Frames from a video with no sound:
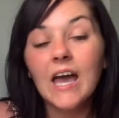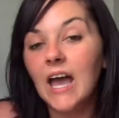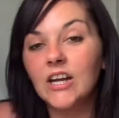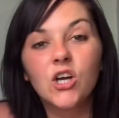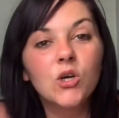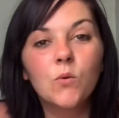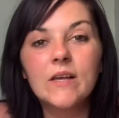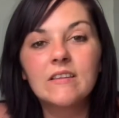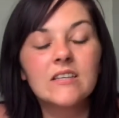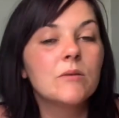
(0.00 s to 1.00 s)
and I
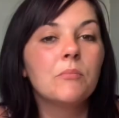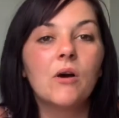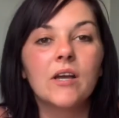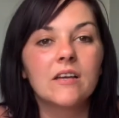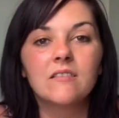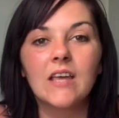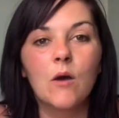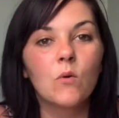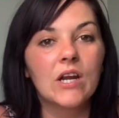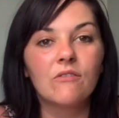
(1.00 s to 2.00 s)
always end up buying a
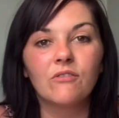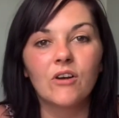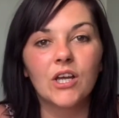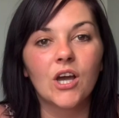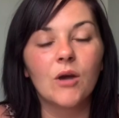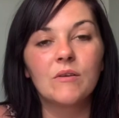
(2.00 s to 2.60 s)
set whenever I go.